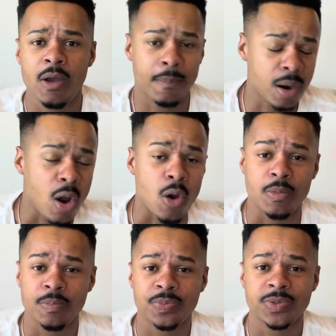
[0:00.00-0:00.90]

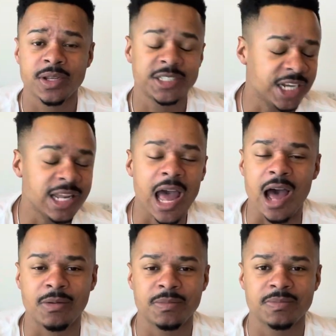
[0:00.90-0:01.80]
Bro, chill
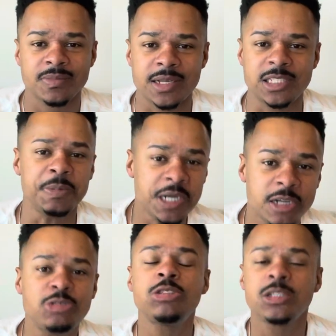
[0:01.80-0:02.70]
out. Just
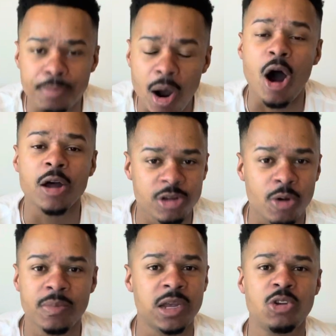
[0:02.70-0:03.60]
because you smart
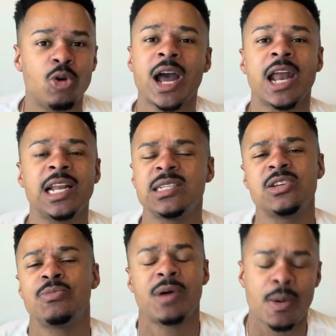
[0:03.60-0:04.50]
don't mean you don't got to listen to
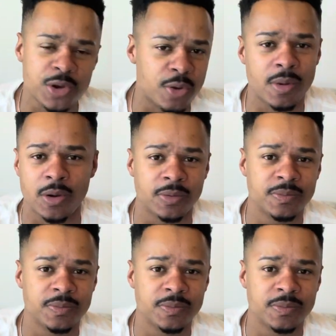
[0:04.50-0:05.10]
your mama no more.